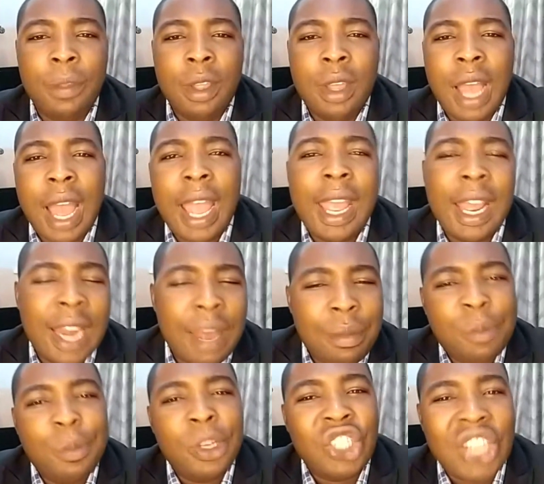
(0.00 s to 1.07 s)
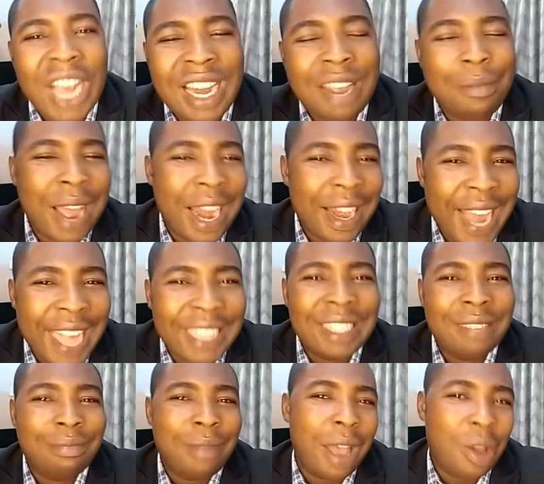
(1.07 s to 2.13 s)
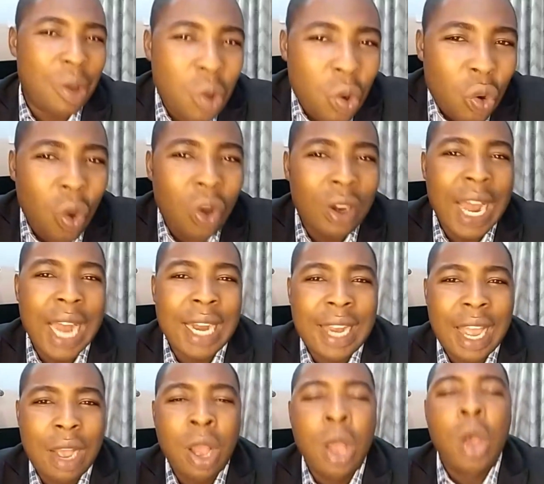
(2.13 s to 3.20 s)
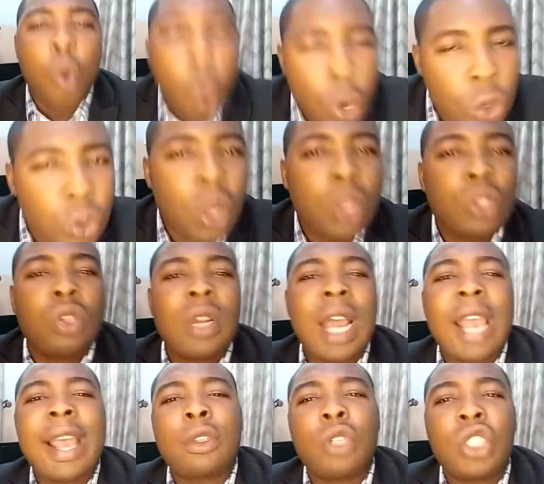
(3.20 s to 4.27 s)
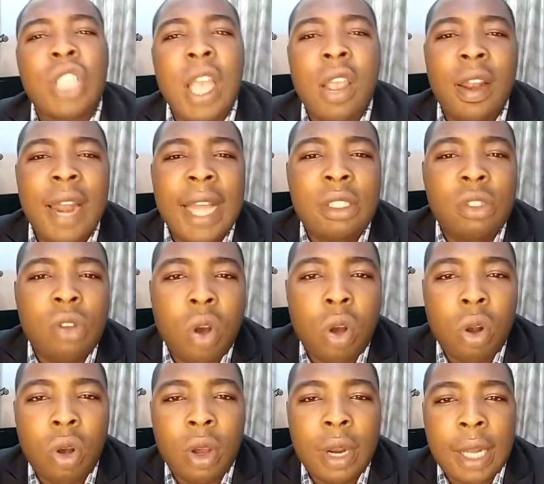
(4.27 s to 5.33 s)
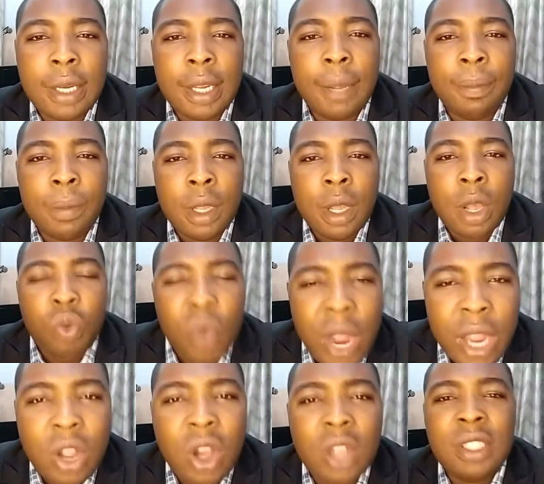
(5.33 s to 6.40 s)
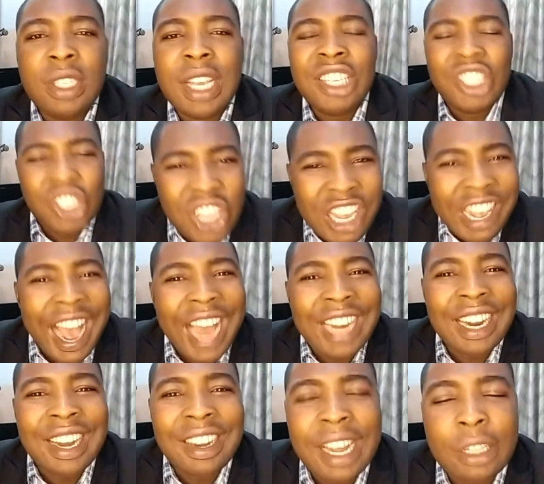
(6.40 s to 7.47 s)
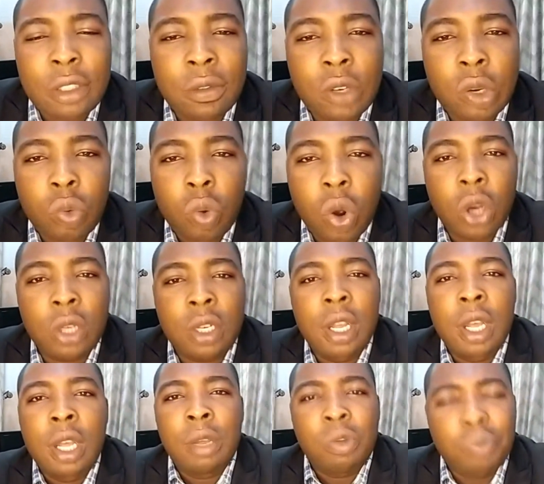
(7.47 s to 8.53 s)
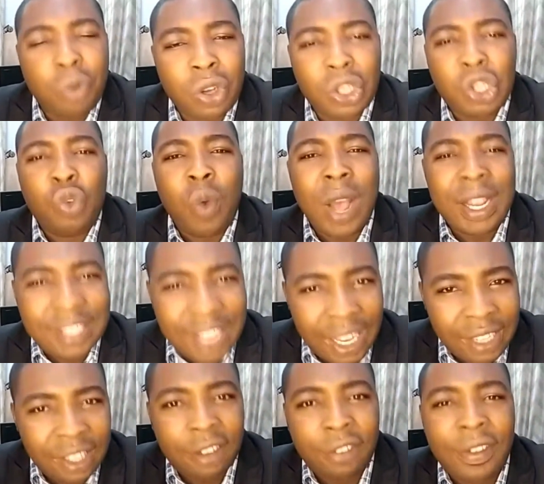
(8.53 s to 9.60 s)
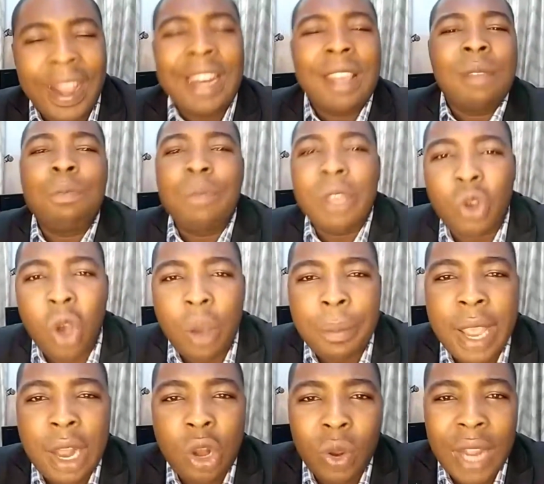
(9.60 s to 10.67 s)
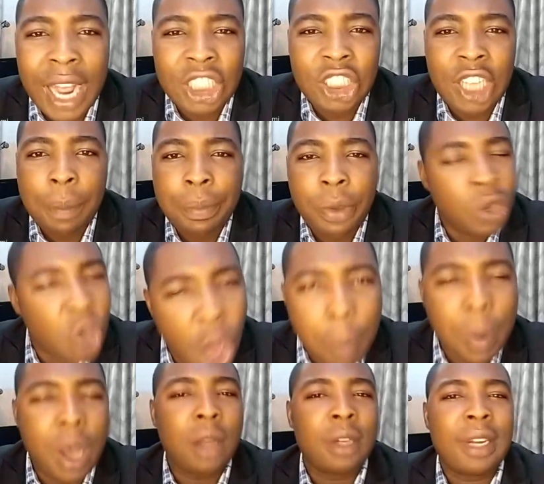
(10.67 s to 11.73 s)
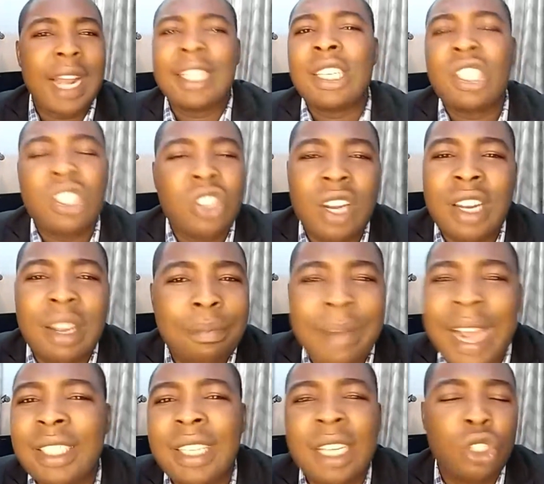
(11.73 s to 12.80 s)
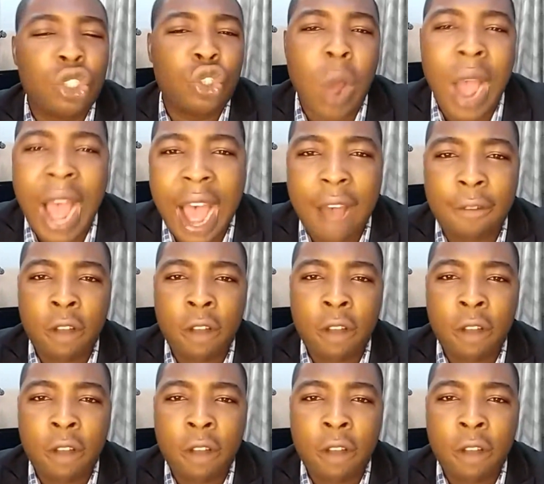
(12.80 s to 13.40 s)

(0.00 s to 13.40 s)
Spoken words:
Let me be shining my light in my own corner there. Who told you that you have to shine your light in your own corner there? When God says, ye are the light of the world, but you are satisfied in becoming a local champion. Come on, that is not the mindset you should have.